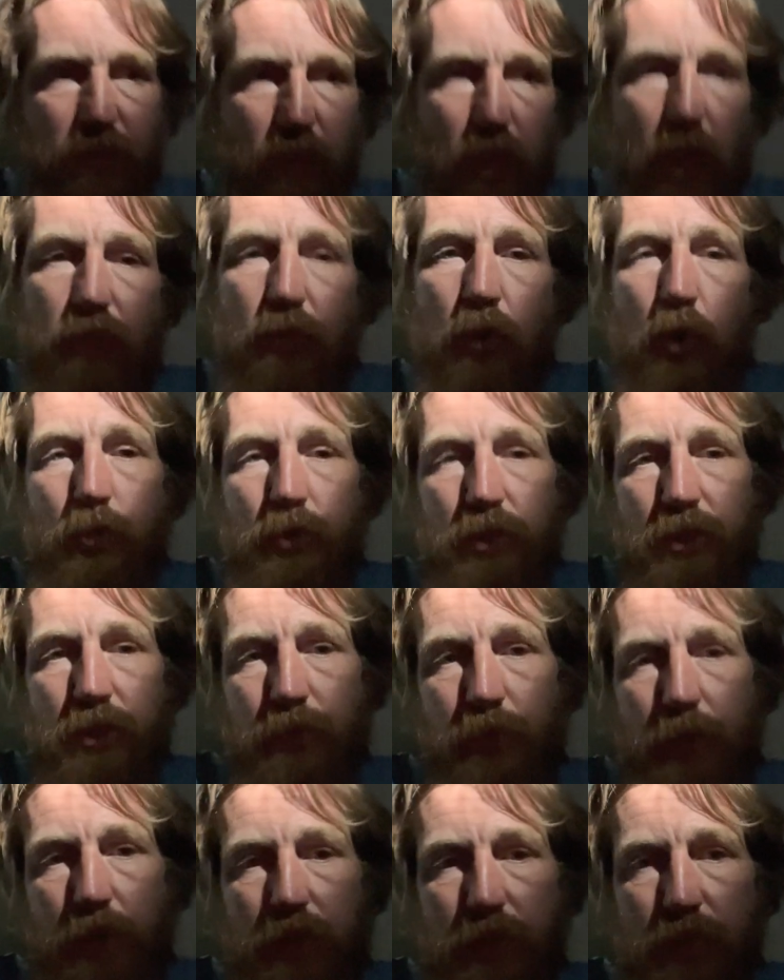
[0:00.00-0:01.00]
a lot of open
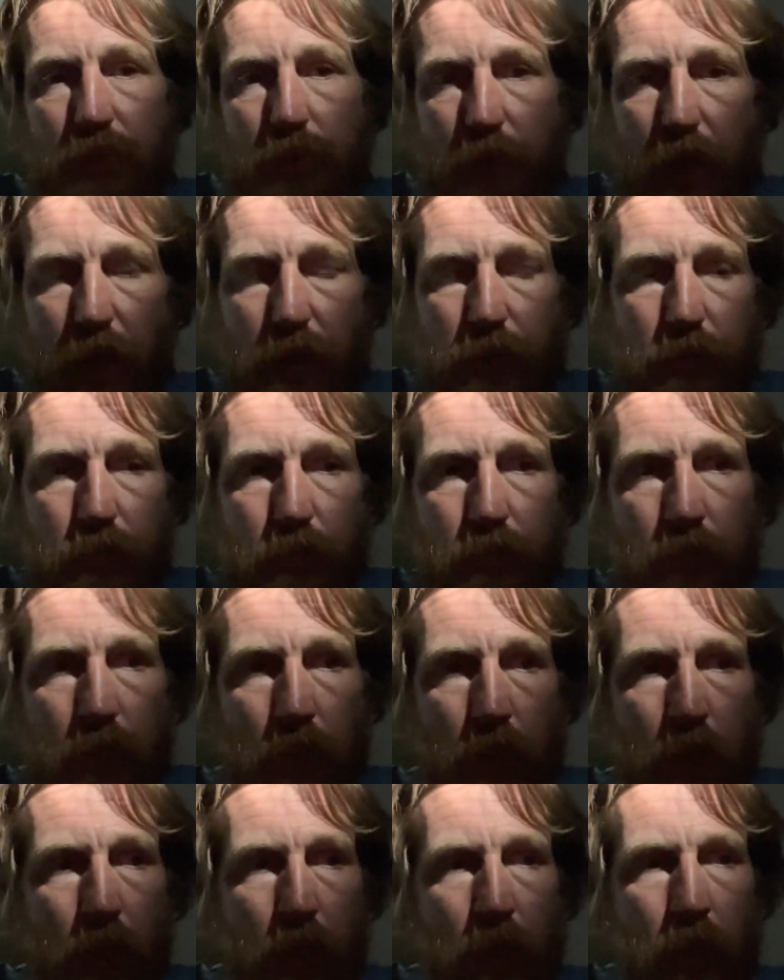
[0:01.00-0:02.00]
space around them,
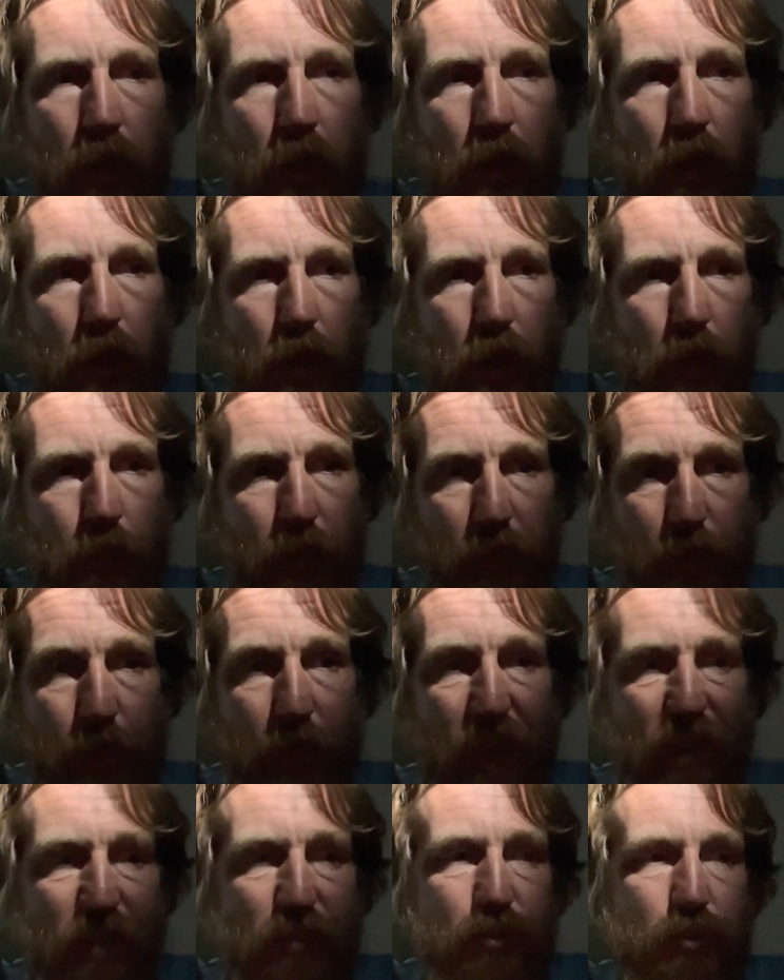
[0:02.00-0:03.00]
like
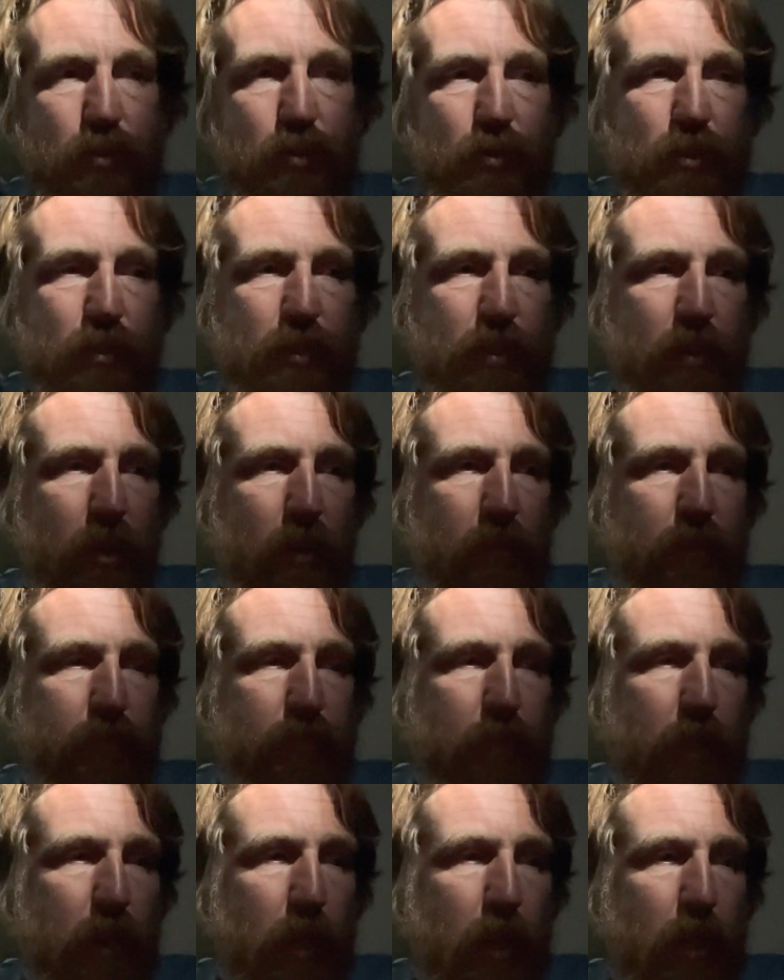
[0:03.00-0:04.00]
pastures and stuff.
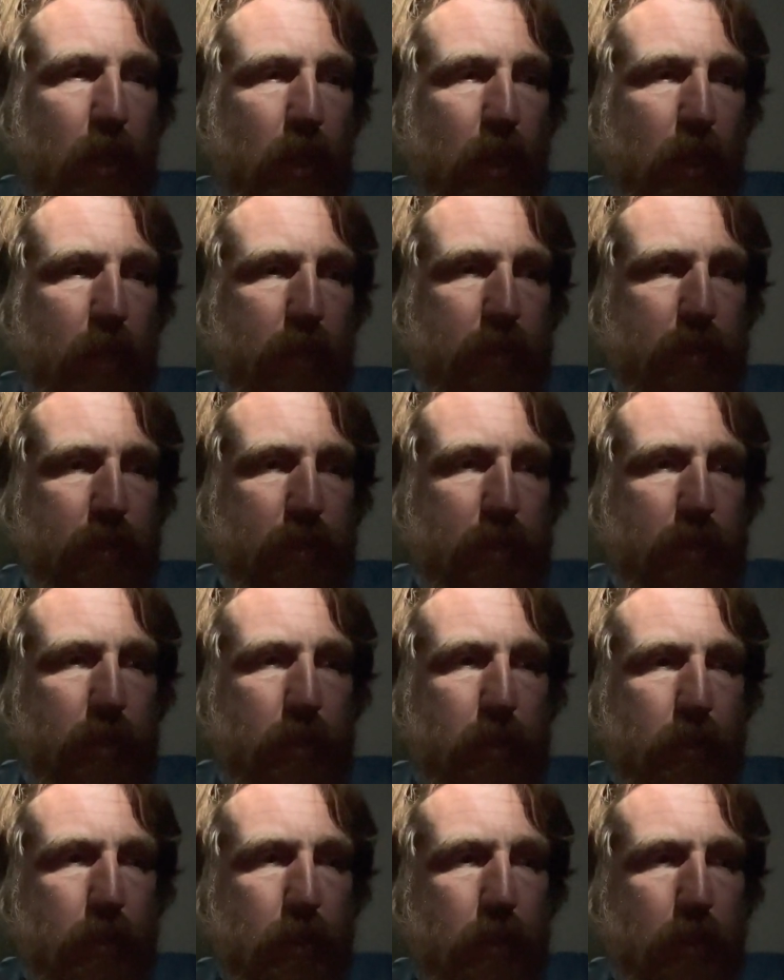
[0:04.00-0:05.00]
And
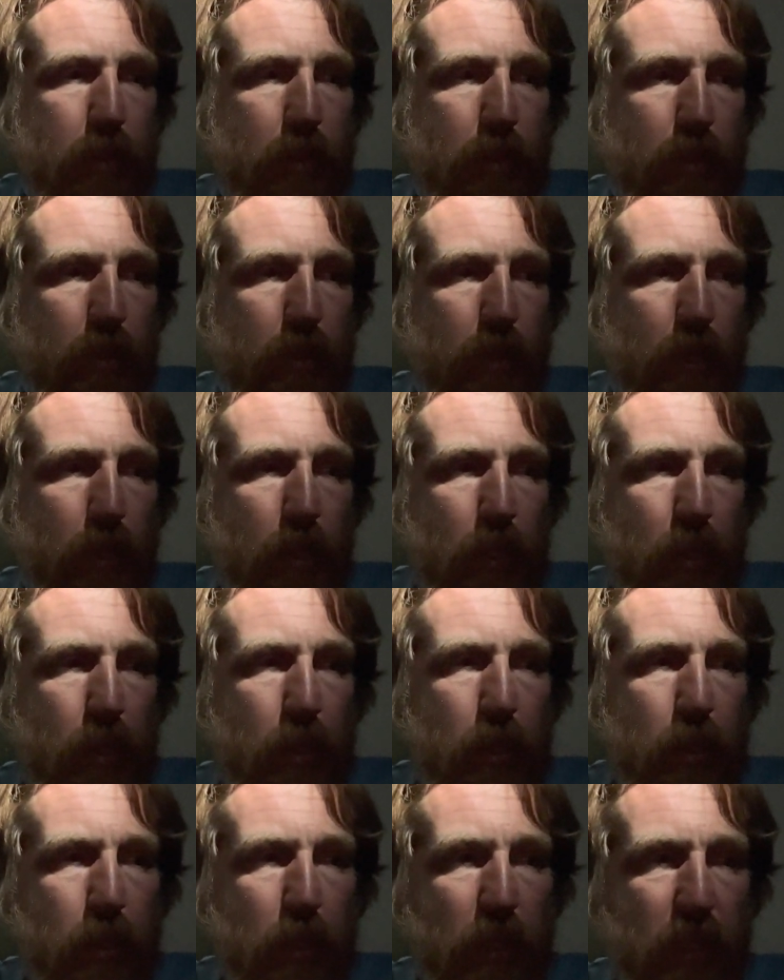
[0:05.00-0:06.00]

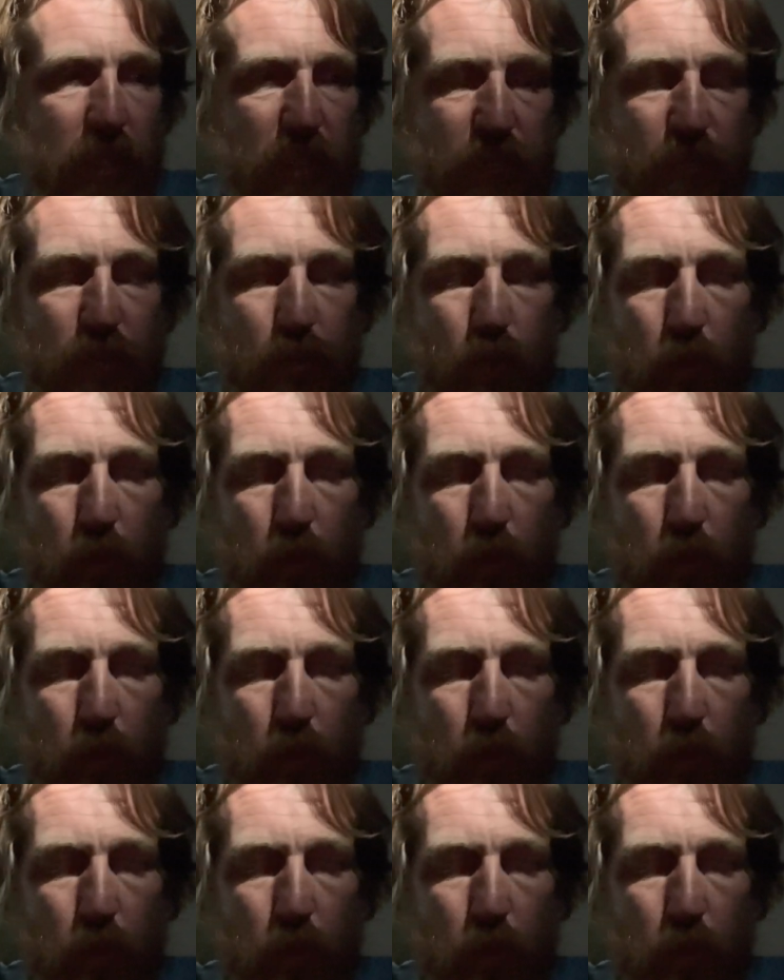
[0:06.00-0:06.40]
it gives you